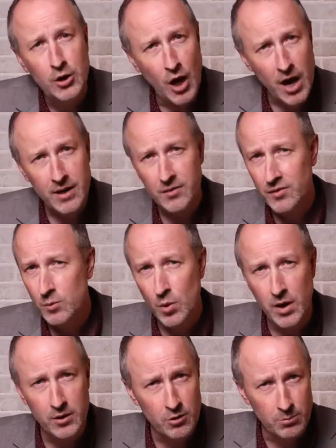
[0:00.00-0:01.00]
God is the
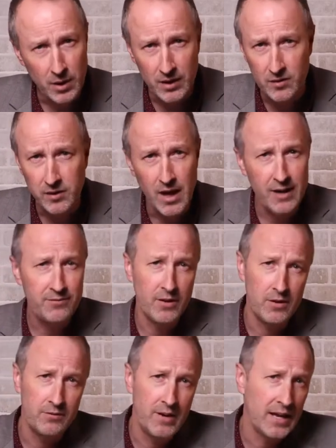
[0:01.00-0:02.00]
one who brings
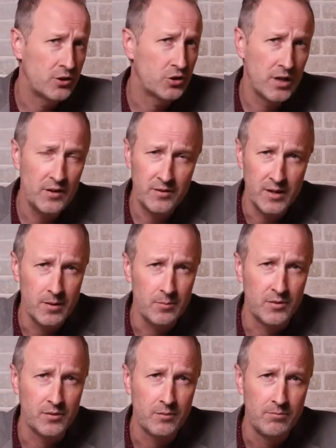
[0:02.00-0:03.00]
life out of dead tree
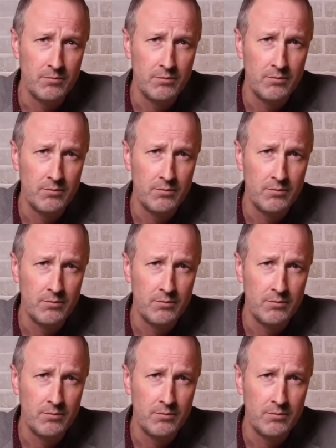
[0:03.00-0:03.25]
stumps.